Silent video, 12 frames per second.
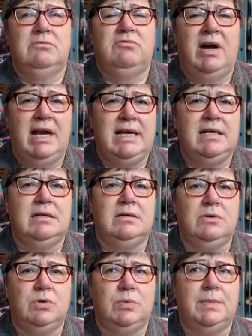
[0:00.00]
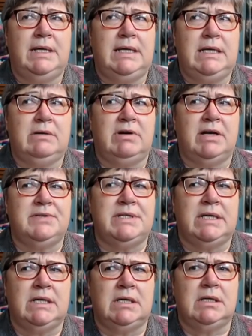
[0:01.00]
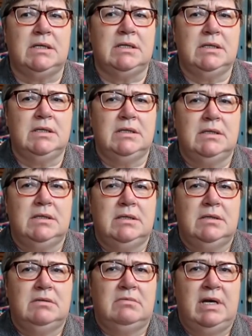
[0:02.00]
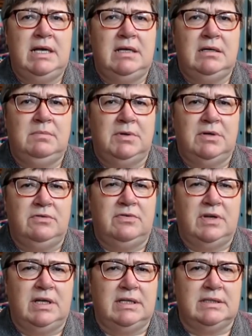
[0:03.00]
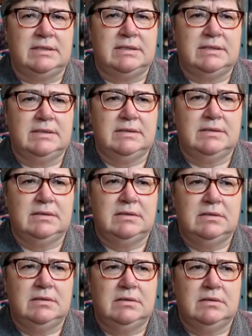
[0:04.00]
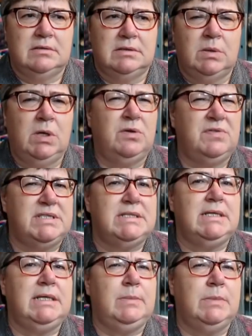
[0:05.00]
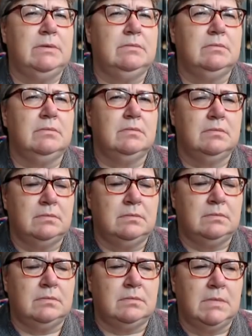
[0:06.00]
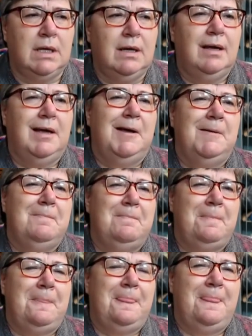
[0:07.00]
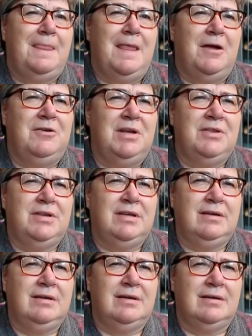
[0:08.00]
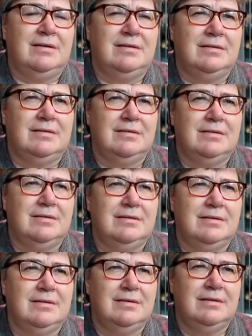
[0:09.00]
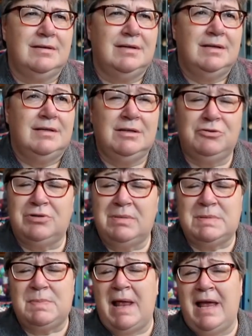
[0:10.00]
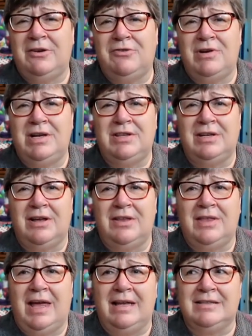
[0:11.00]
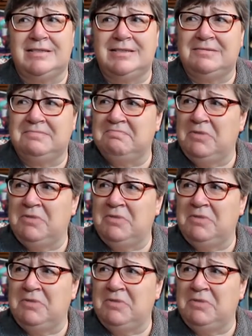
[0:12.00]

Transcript: Rain, normally, around here. Rain and bonfires. So a lot of steam. Hmm. No, nothing... Uh, no trips planned or anything like that.